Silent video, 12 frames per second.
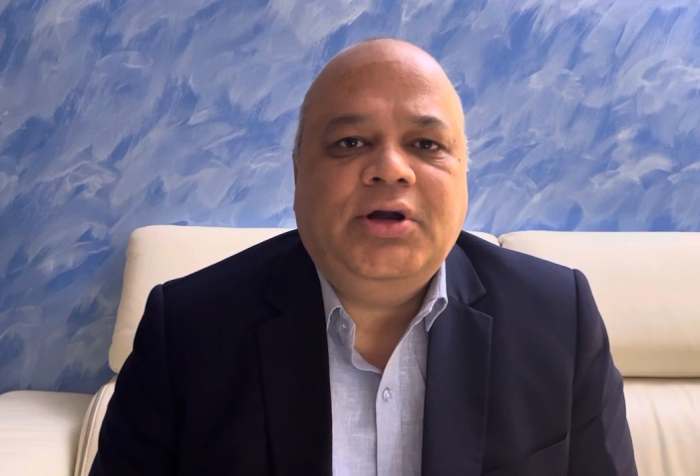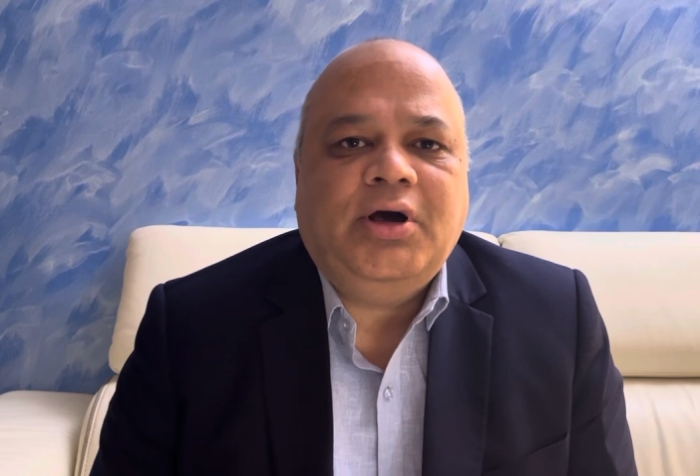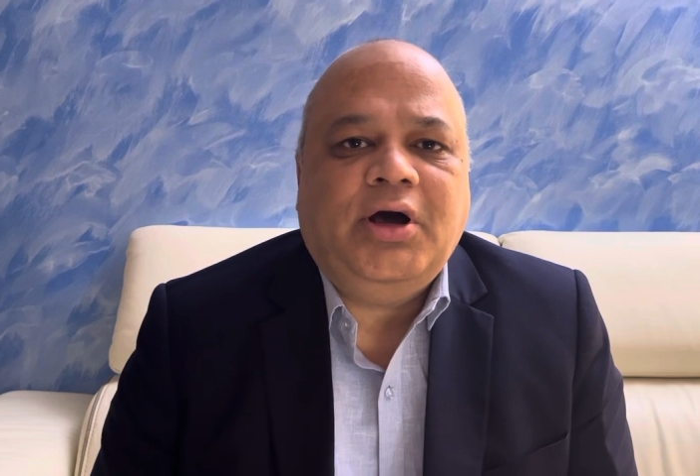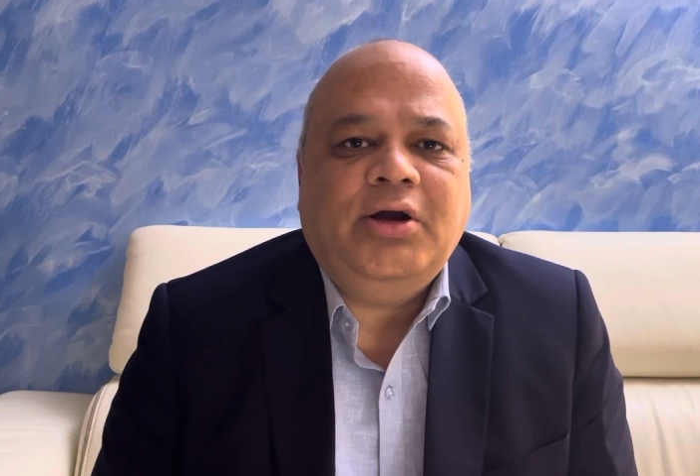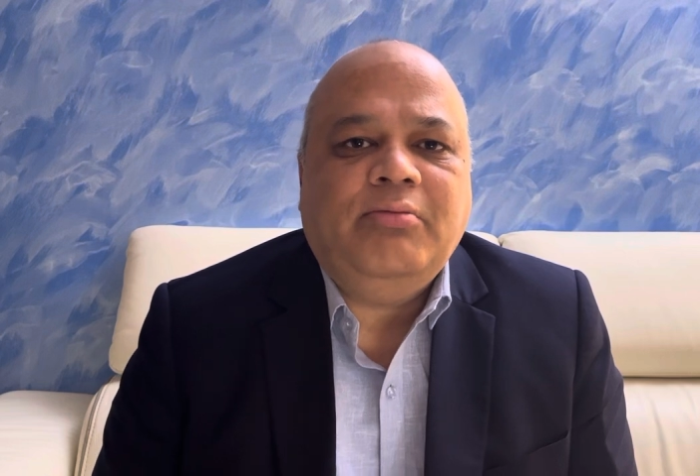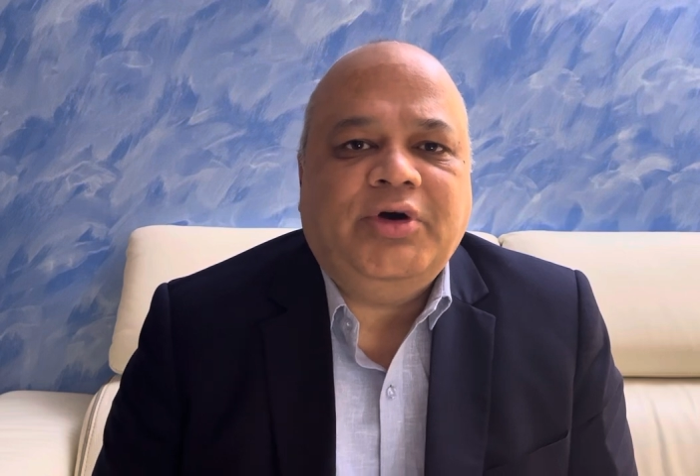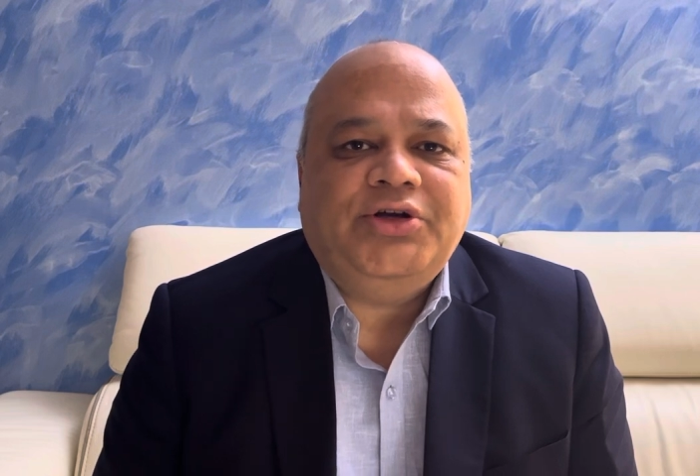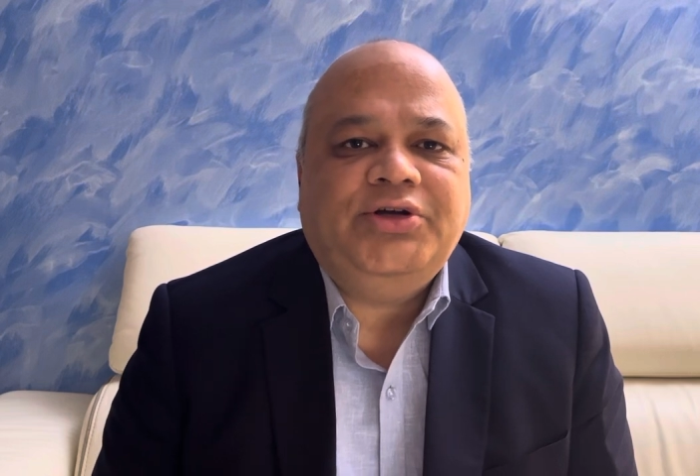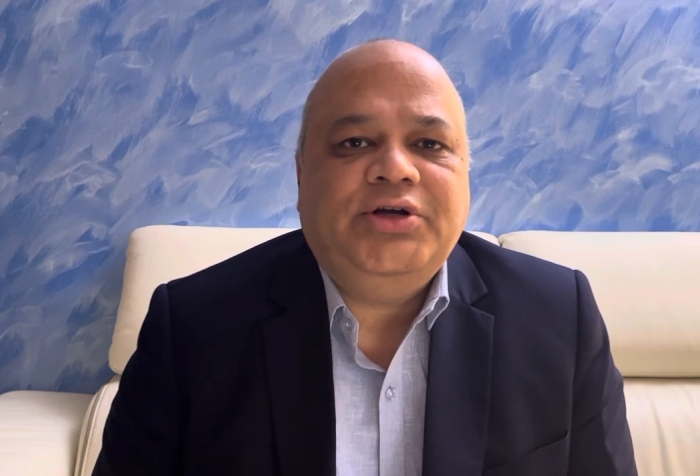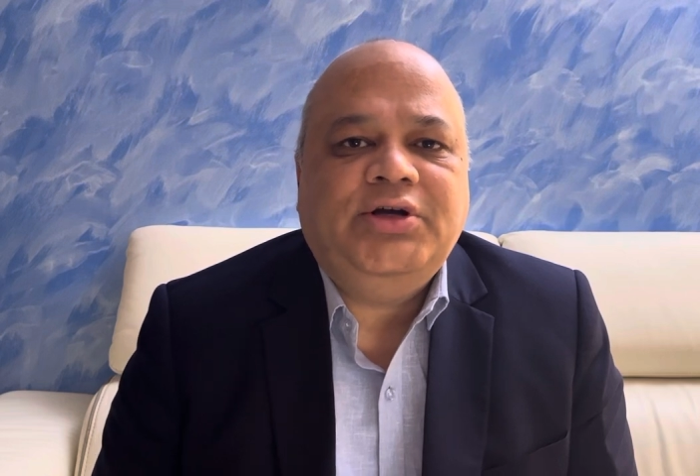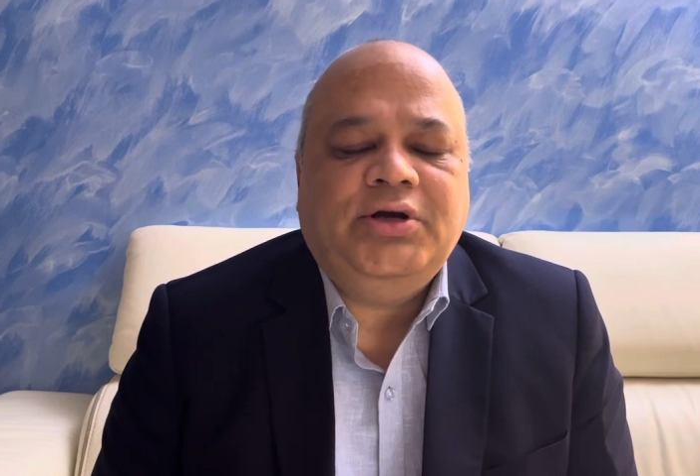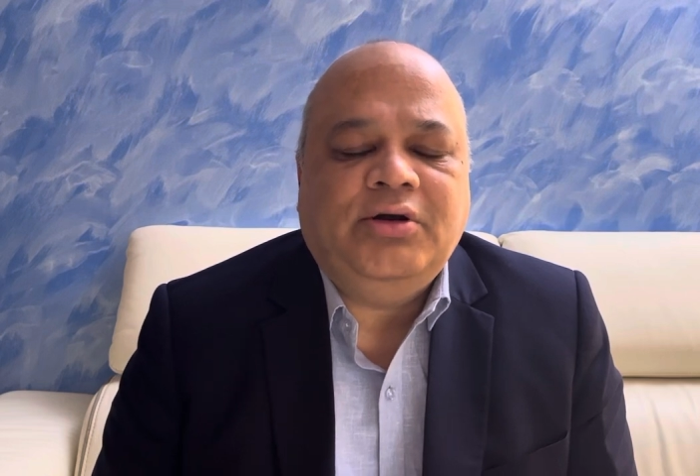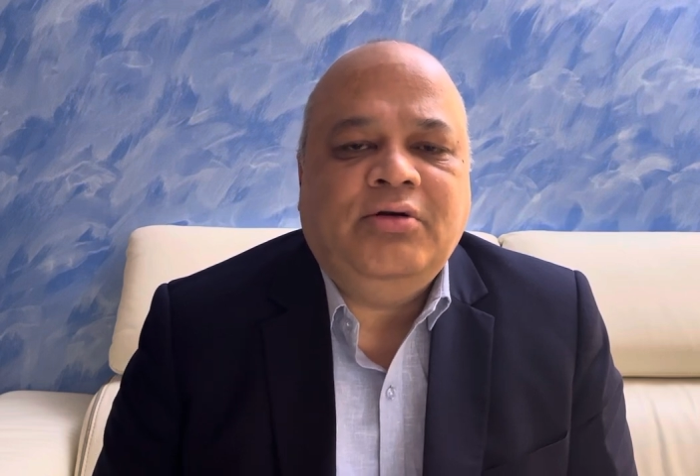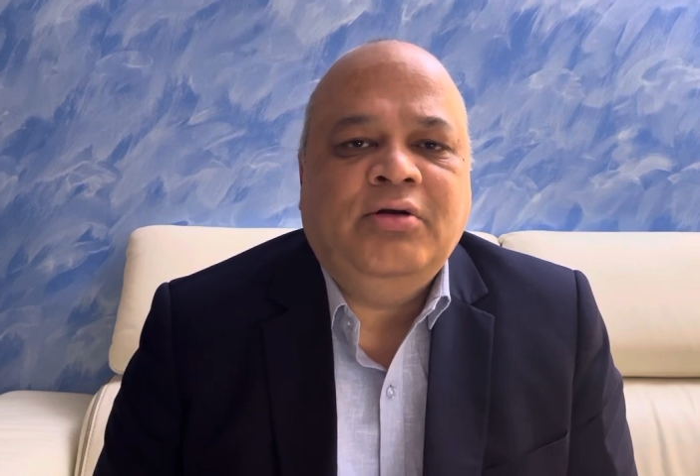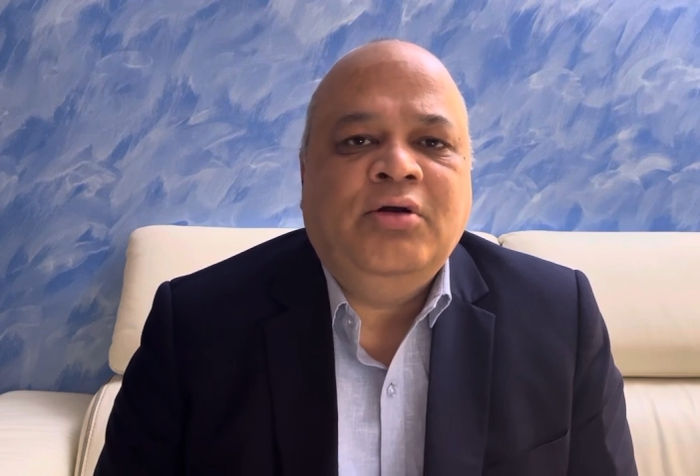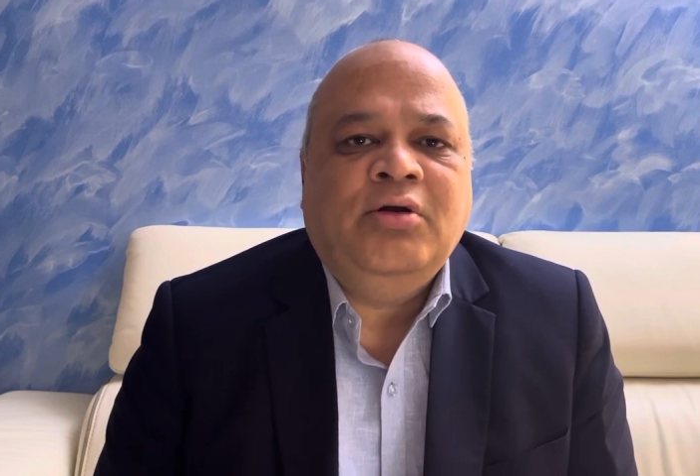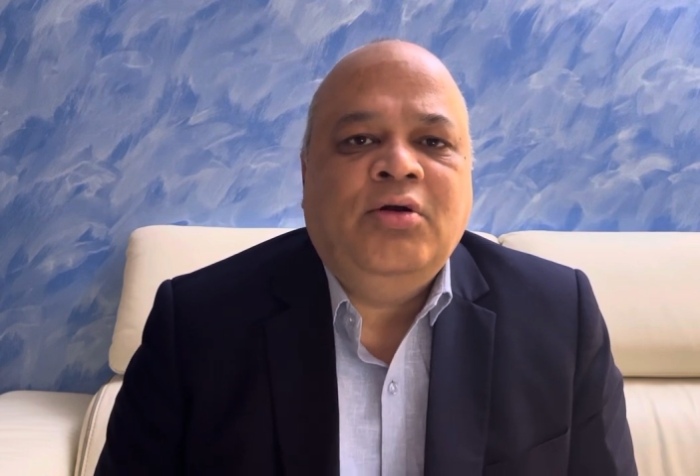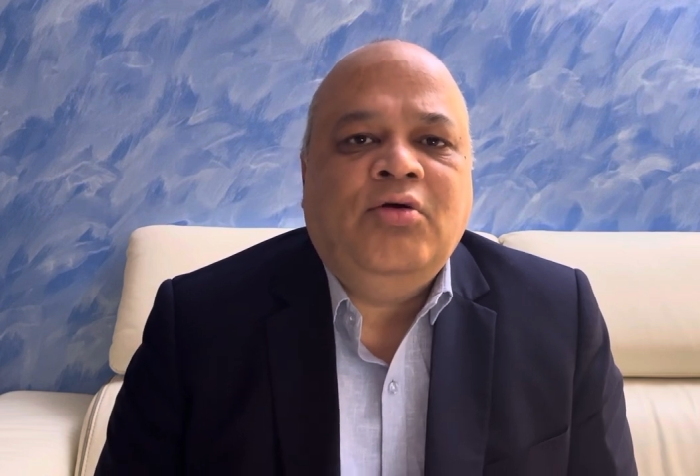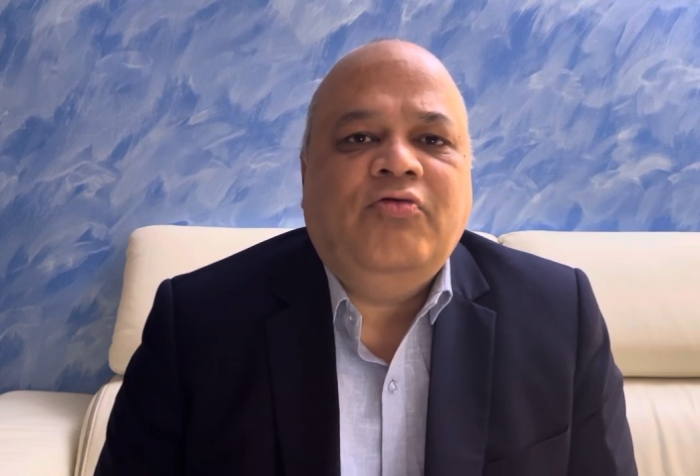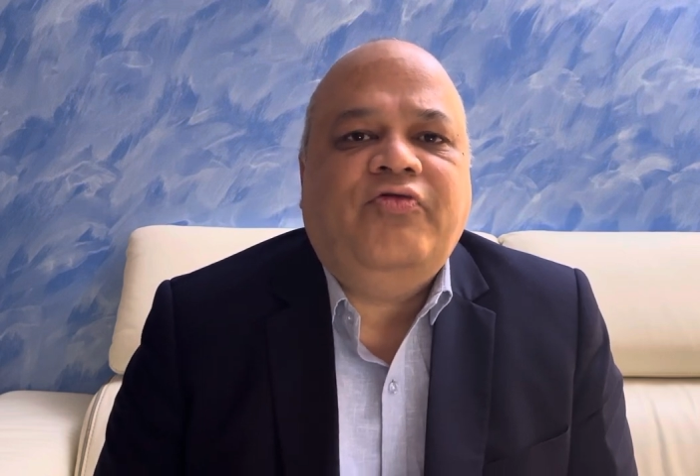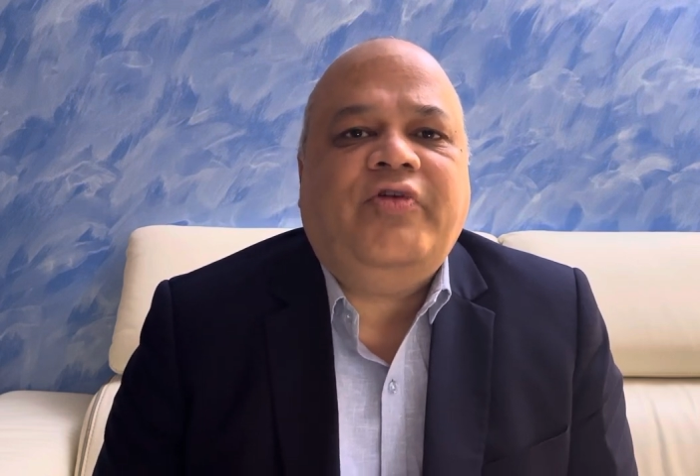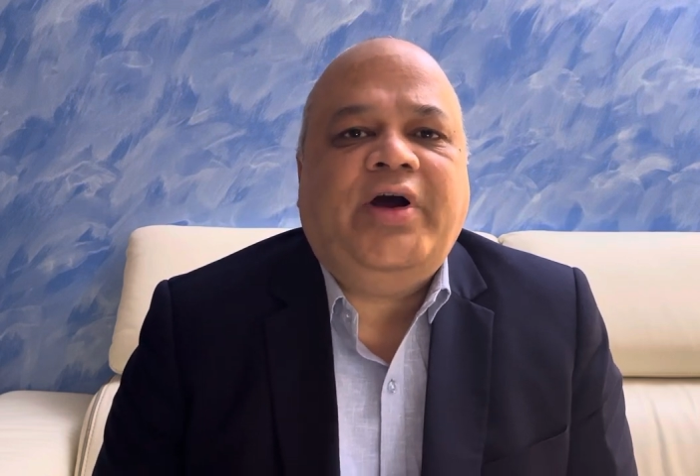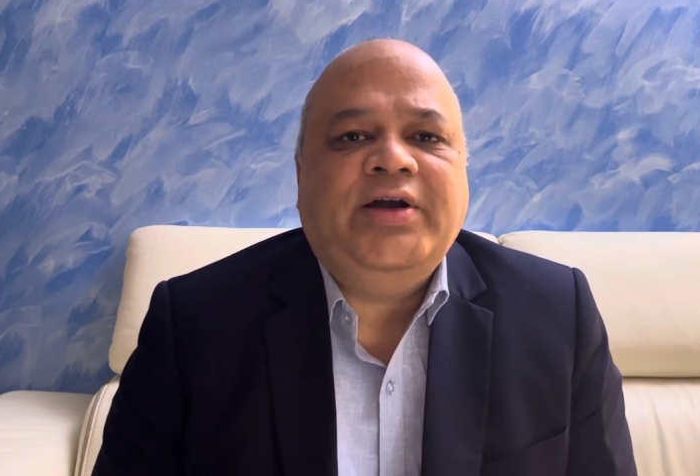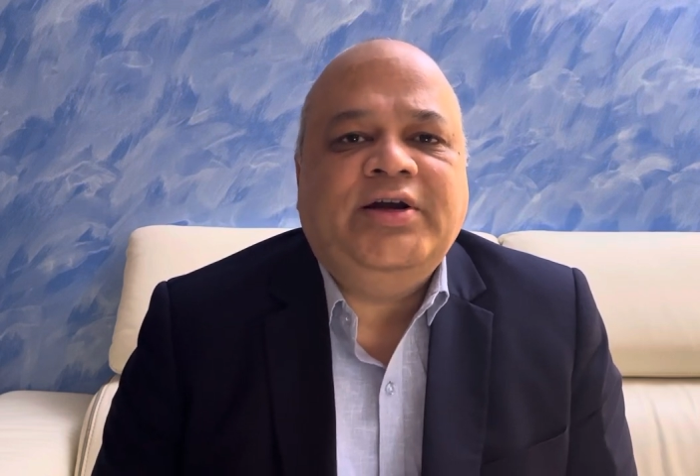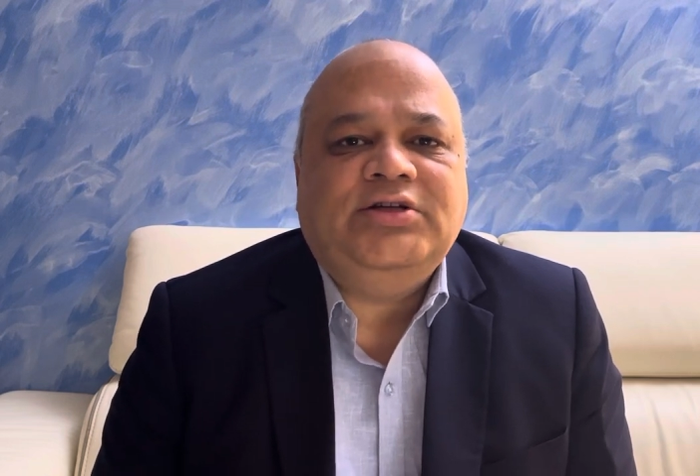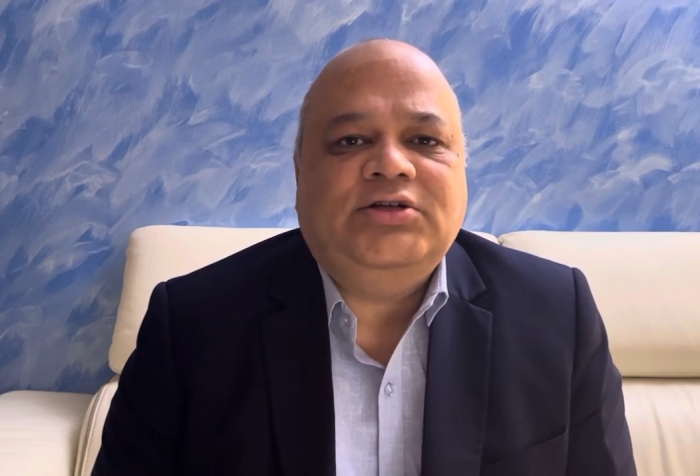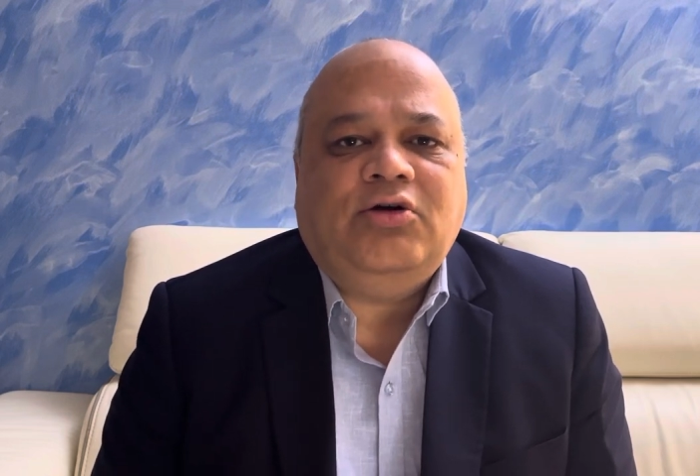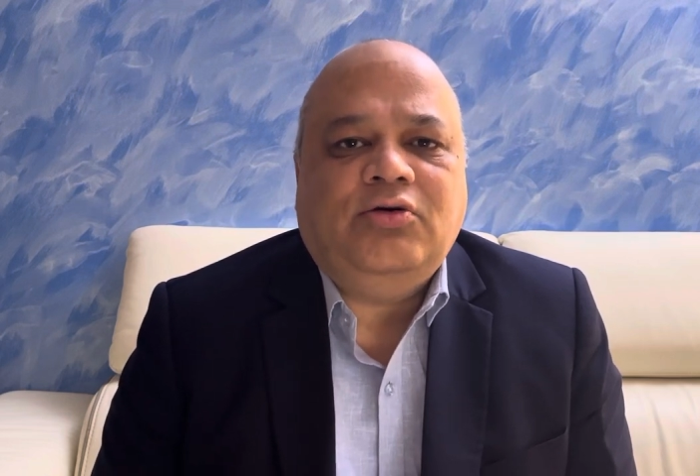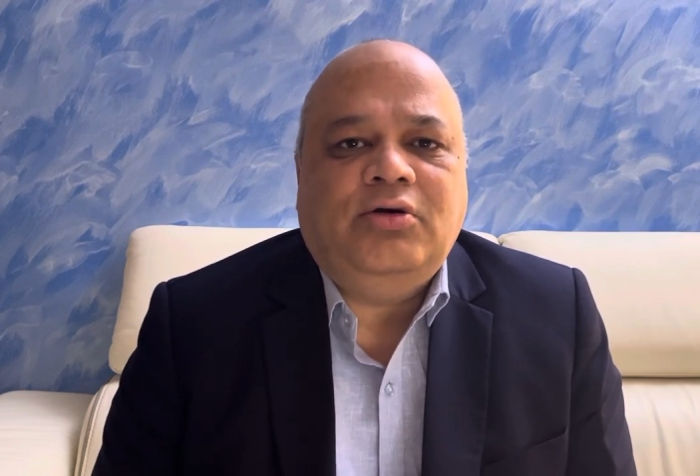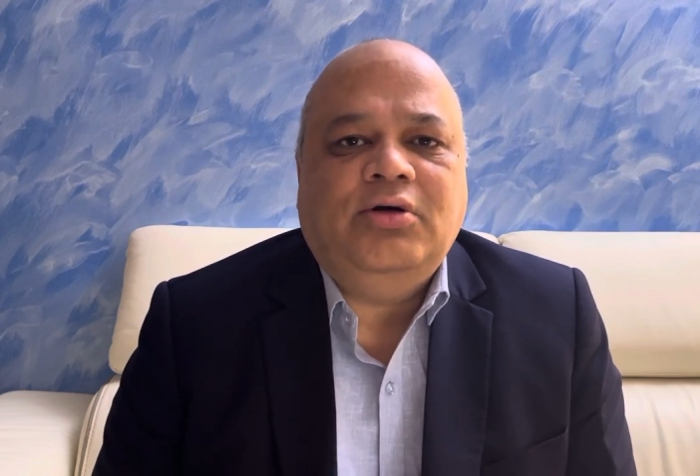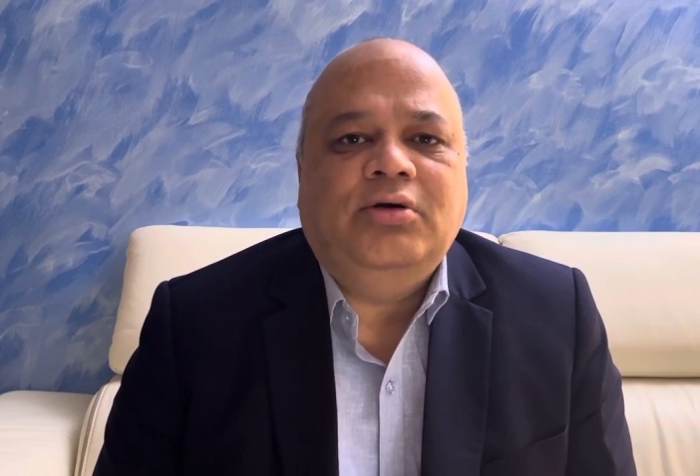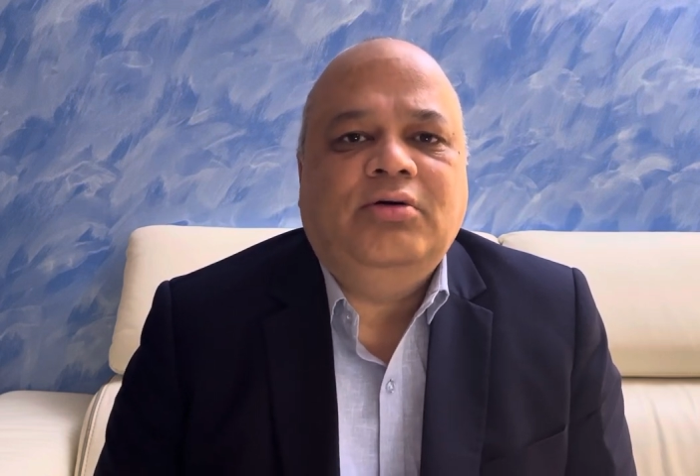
and machine finds out